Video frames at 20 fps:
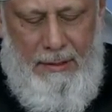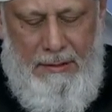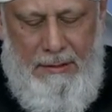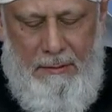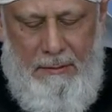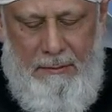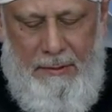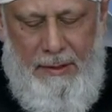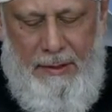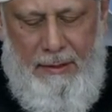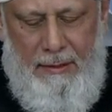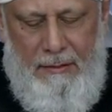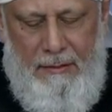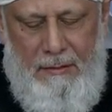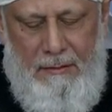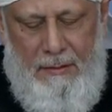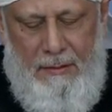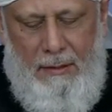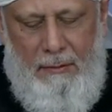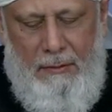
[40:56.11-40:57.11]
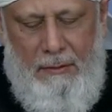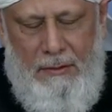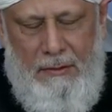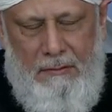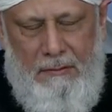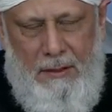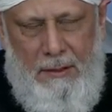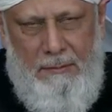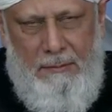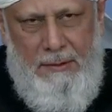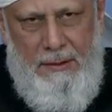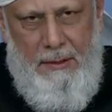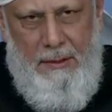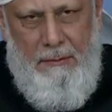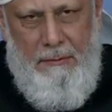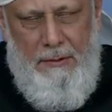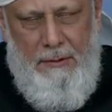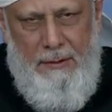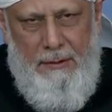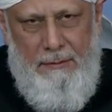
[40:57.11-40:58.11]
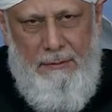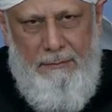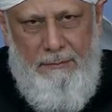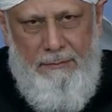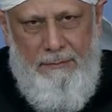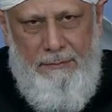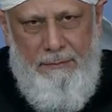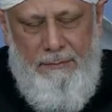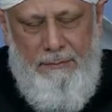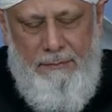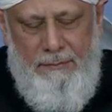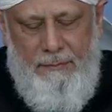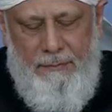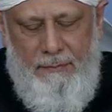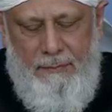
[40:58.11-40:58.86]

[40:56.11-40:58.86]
but there is always a reply to everything.